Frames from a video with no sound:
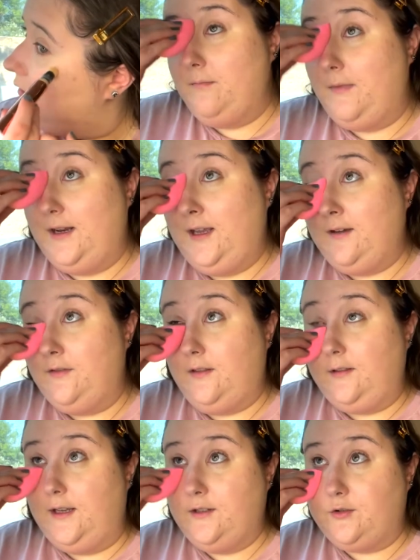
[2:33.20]
Many of the
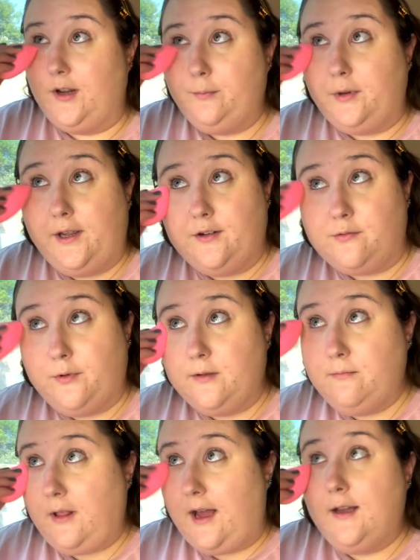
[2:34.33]
league's great players were
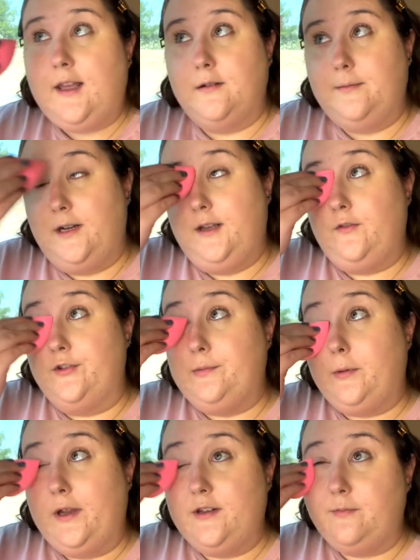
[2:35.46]
black, and many of those
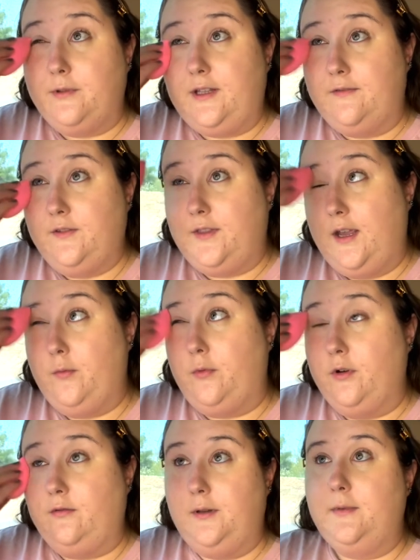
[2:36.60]
players believe that they
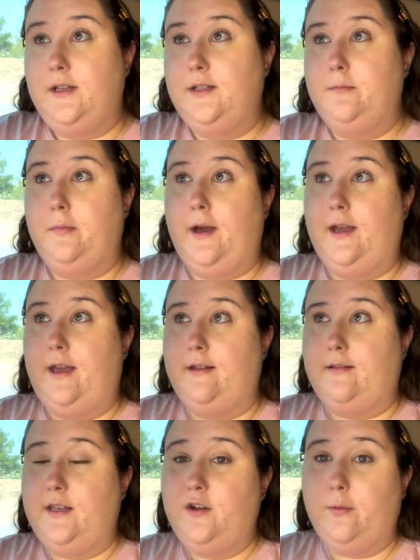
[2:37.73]
were limited by a
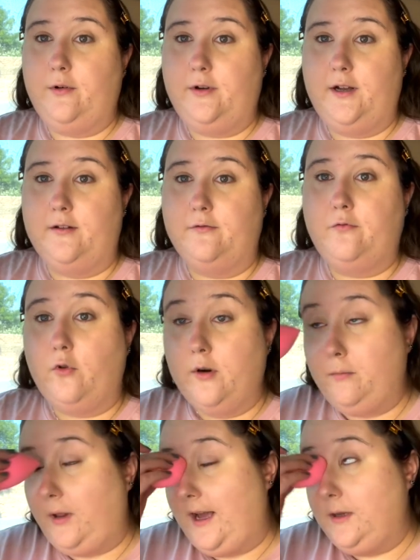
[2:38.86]
league quota of 4
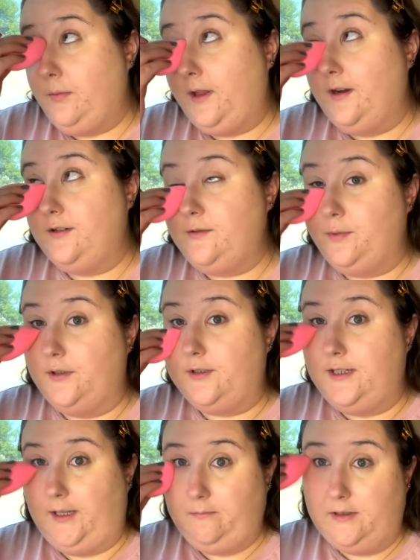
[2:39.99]
black players per
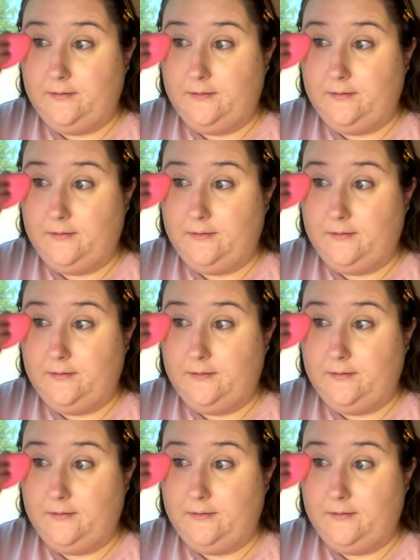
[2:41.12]
team.